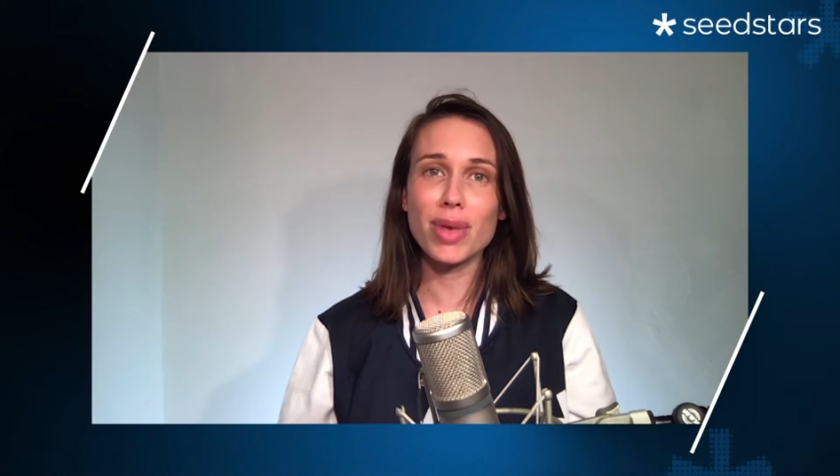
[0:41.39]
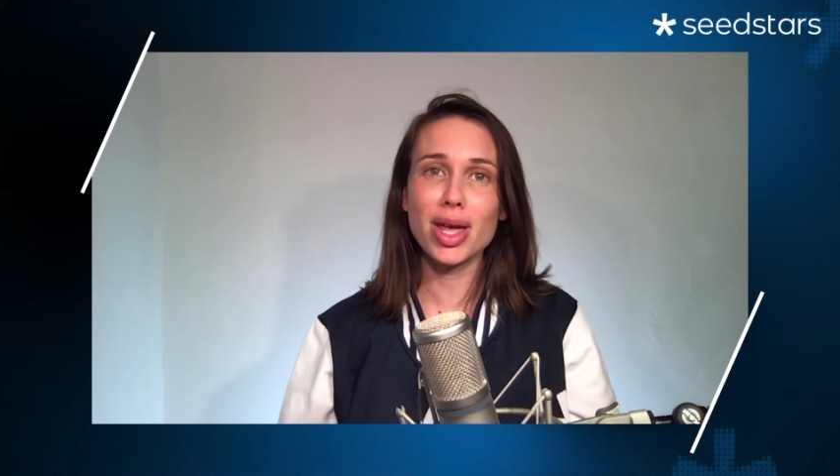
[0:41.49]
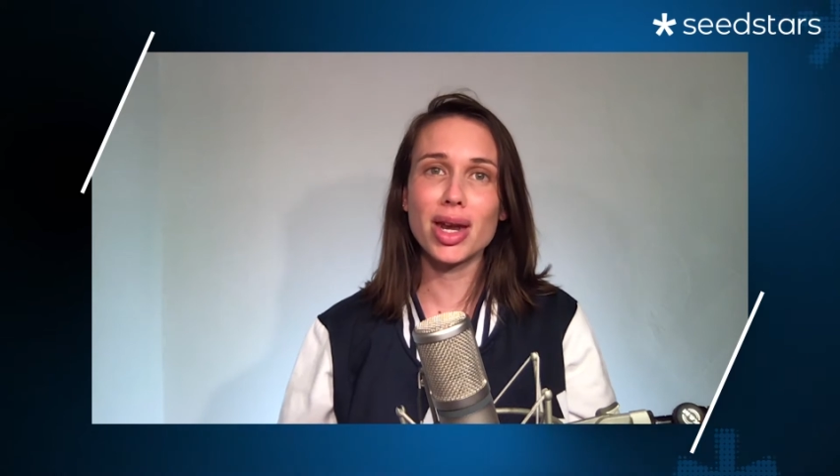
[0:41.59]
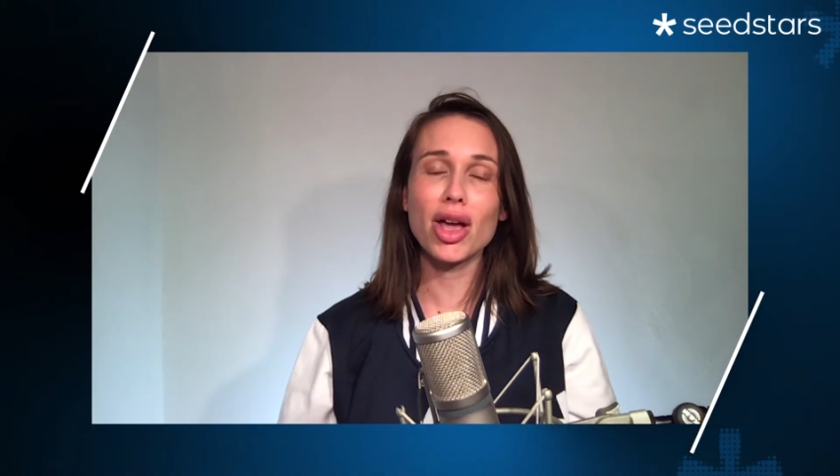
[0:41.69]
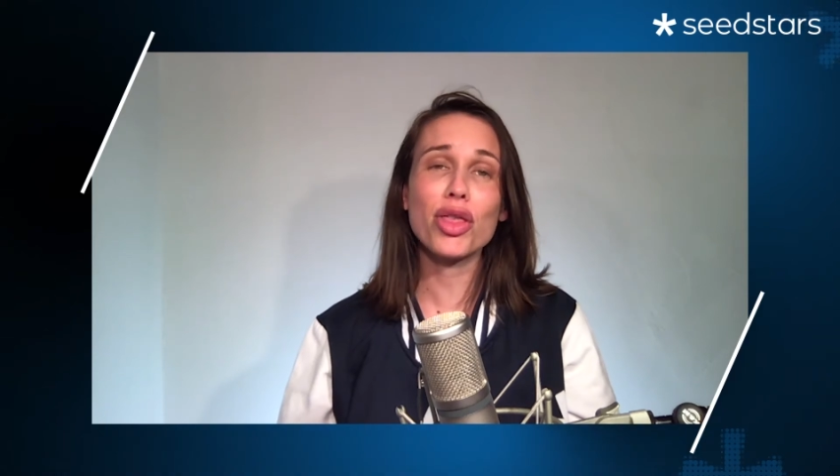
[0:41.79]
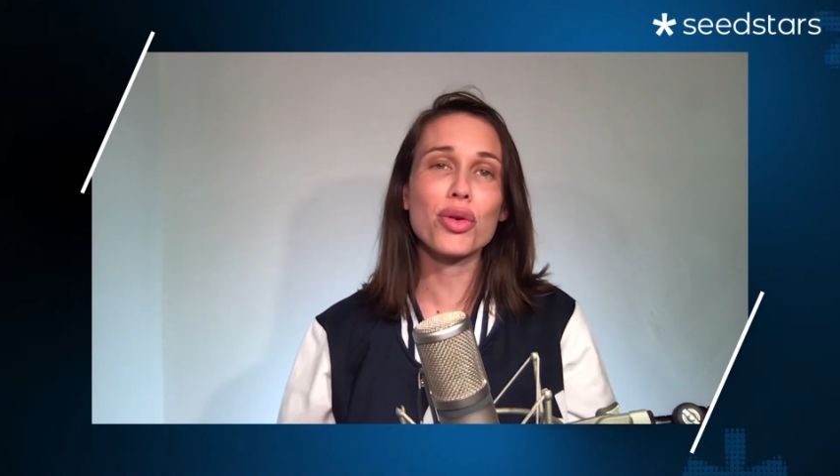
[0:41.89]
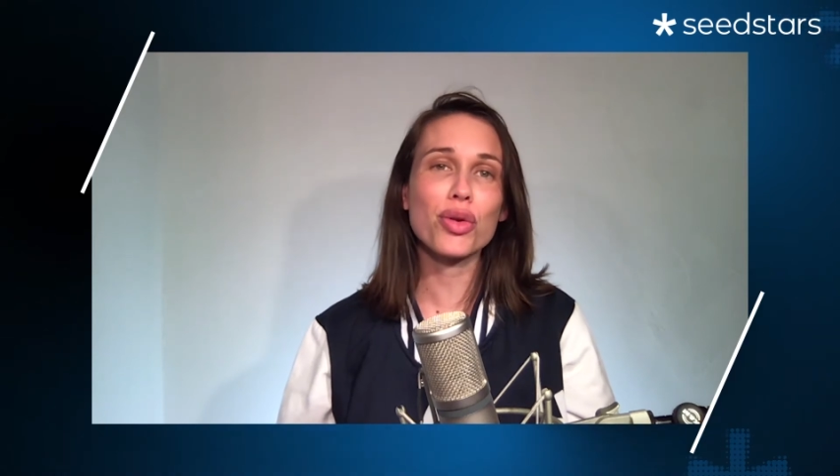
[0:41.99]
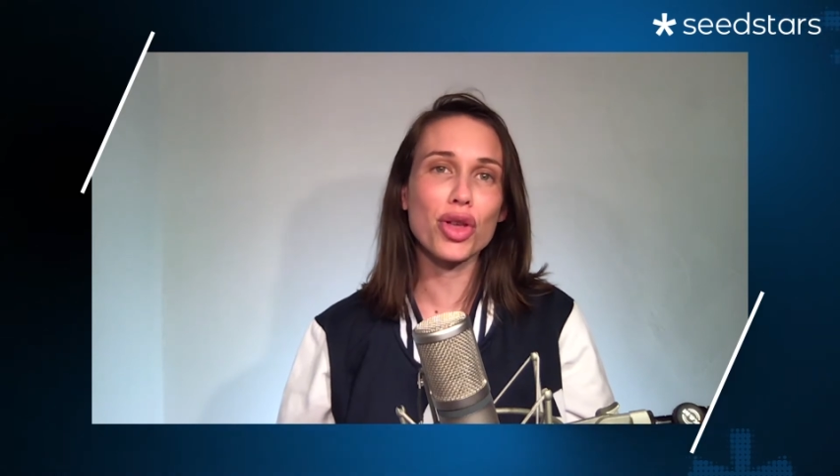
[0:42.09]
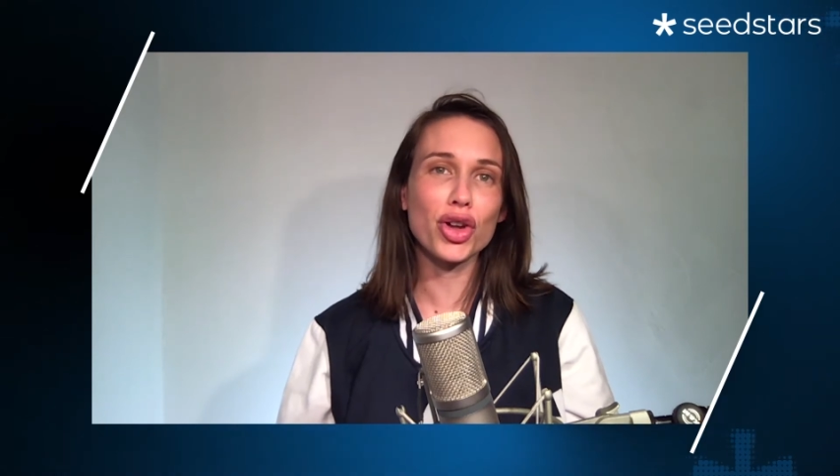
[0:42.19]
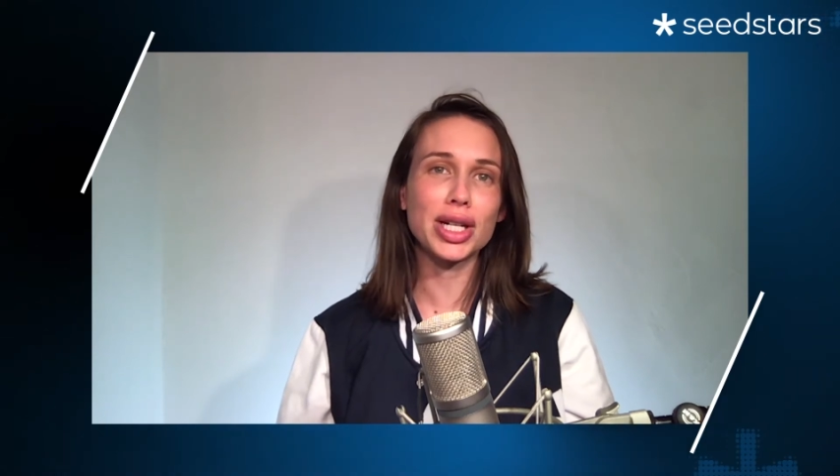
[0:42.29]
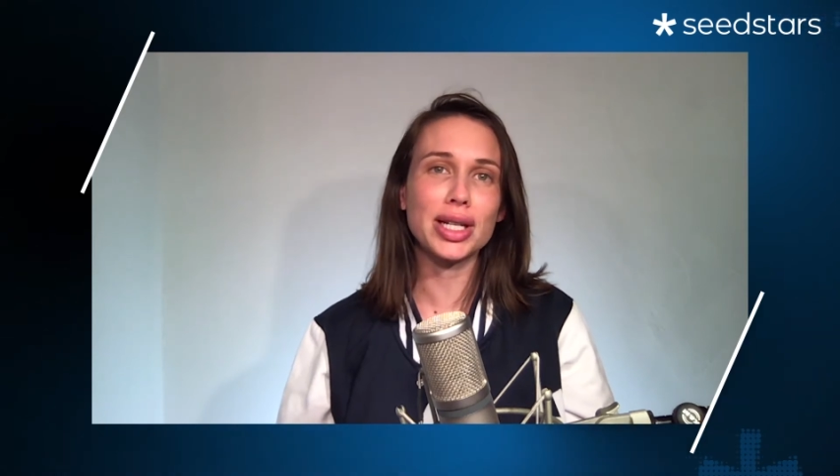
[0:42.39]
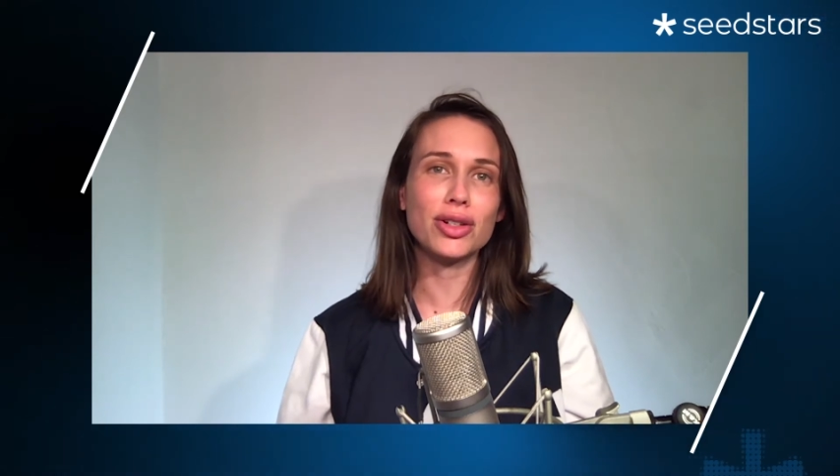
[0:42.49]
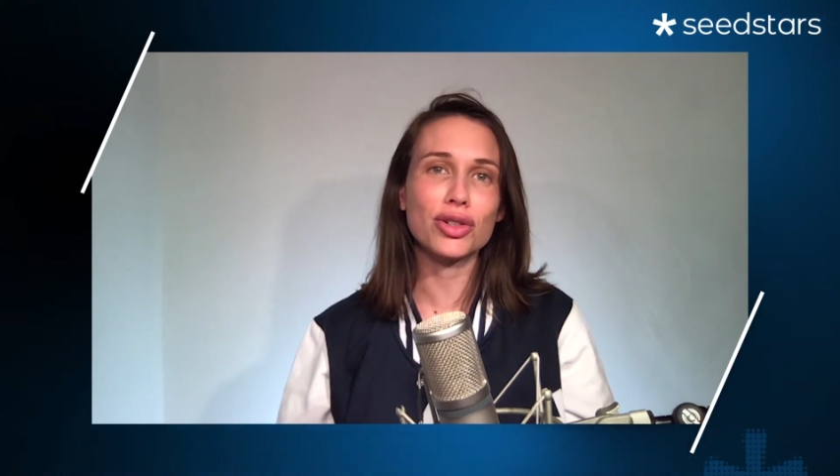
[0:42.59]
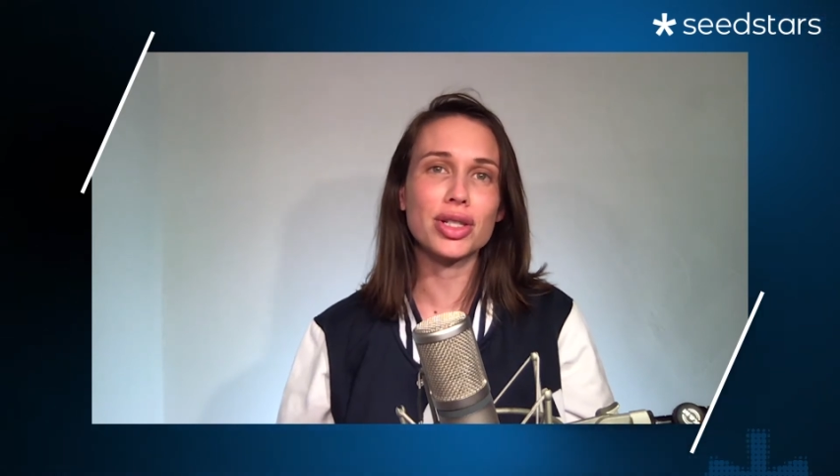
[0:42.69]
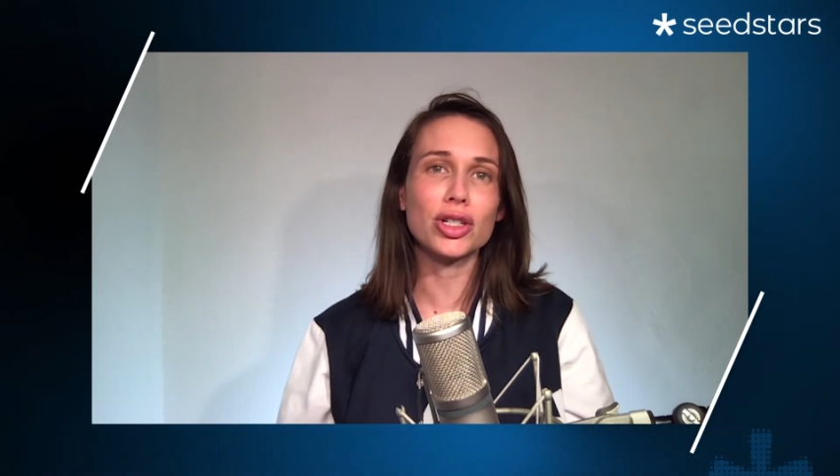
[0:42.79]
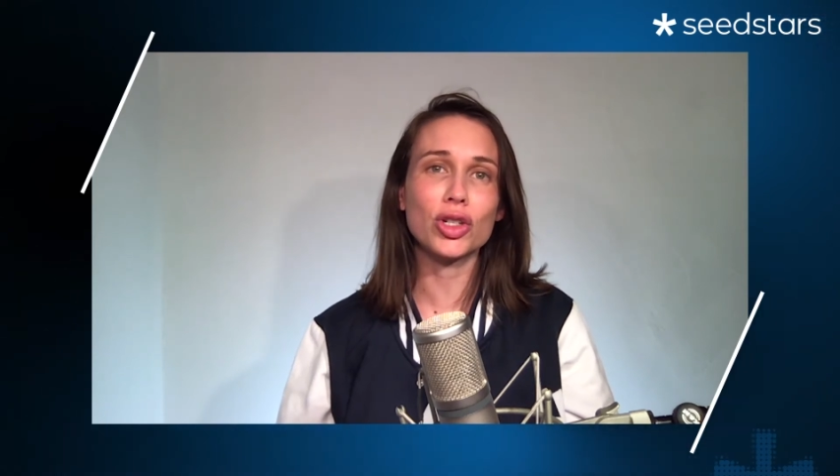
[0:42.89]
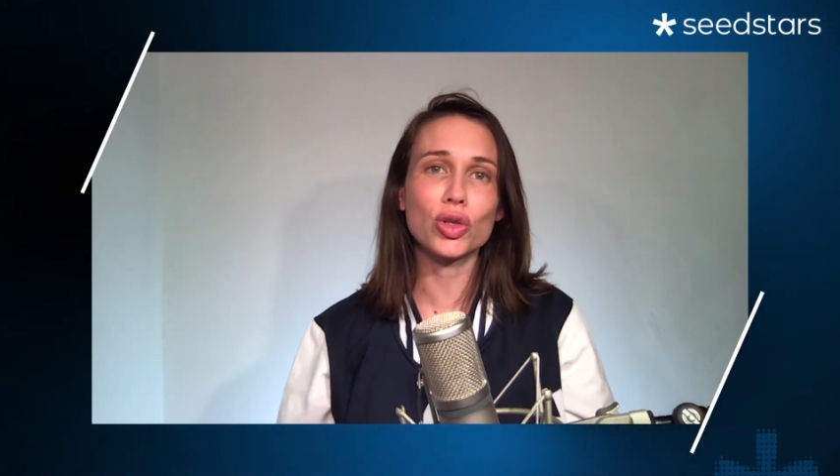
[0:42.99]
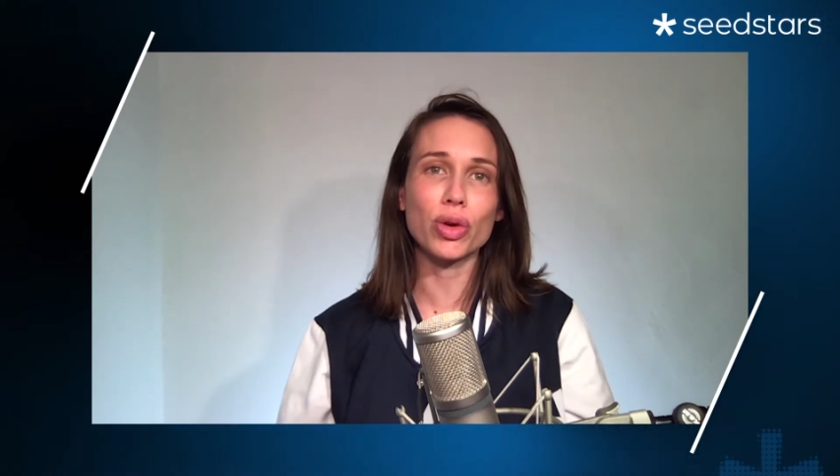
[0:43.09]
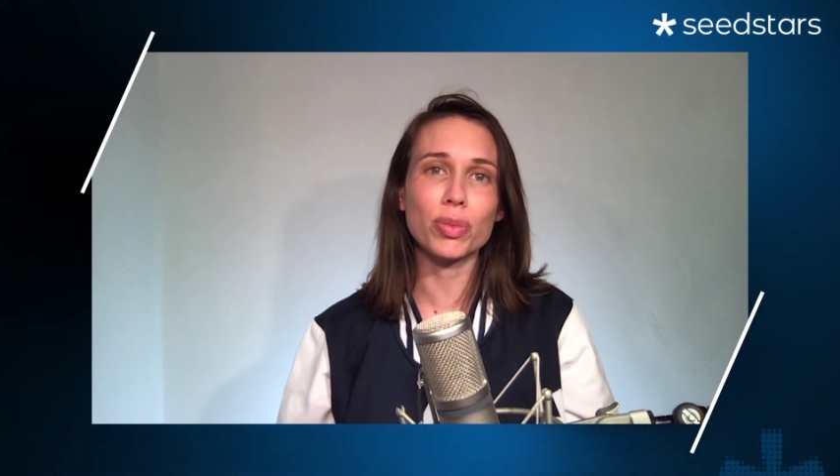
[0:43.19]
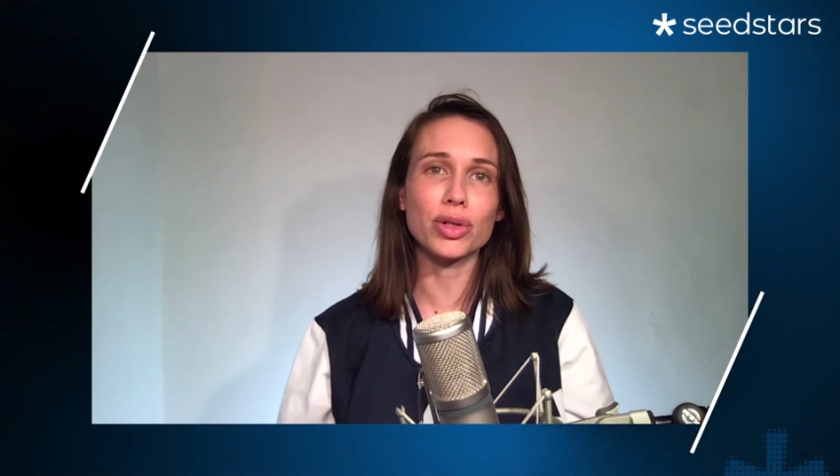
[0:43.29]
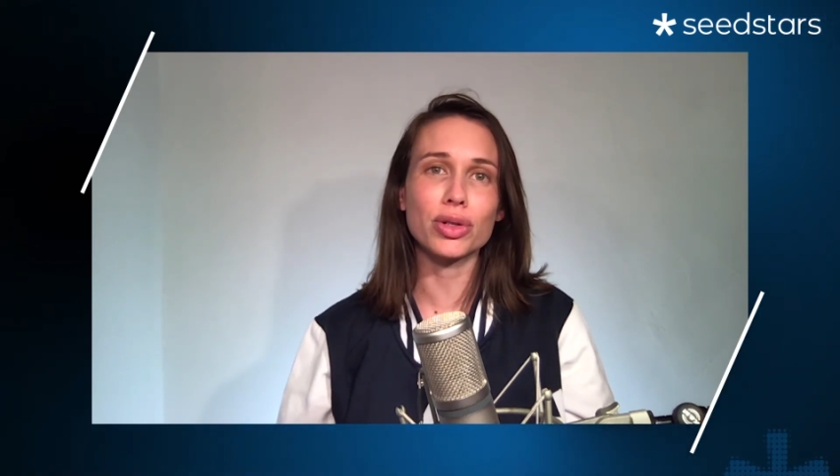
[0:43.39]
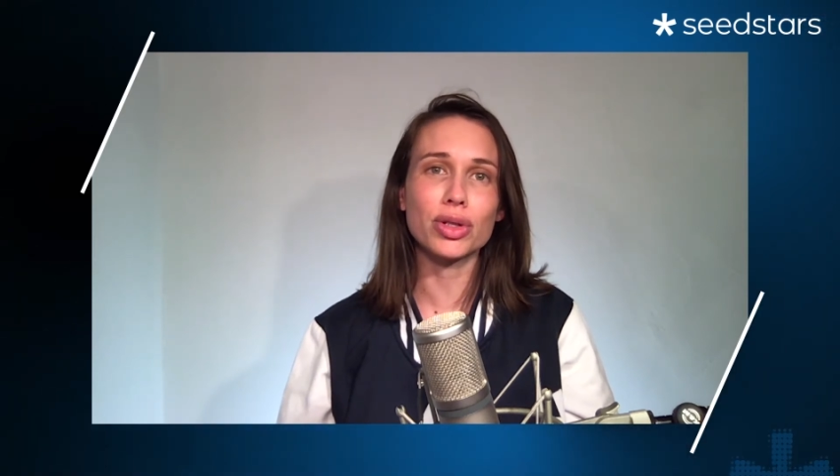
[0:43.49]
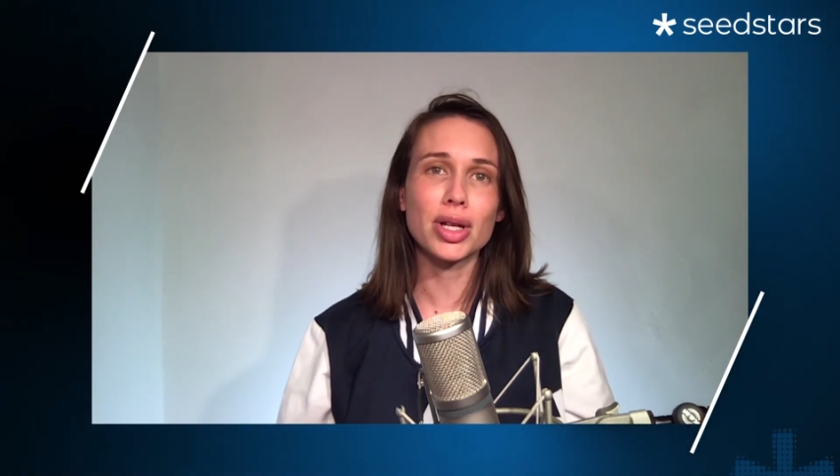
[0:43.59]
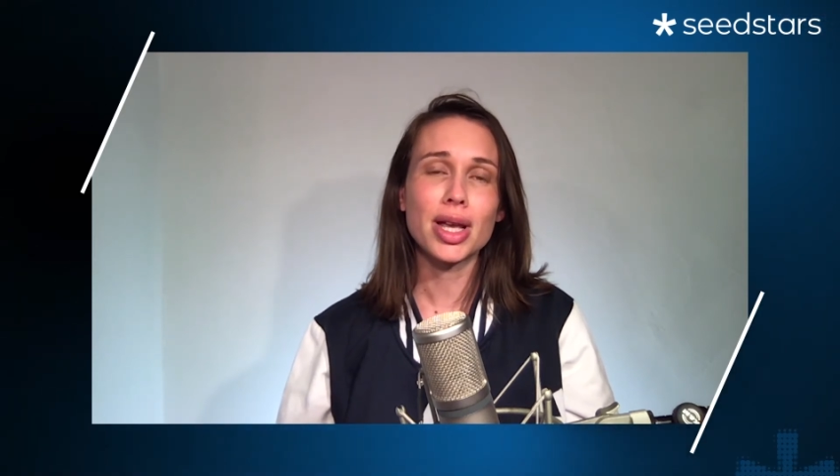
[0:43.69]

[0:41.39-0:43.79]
and other thought leaders and disruptors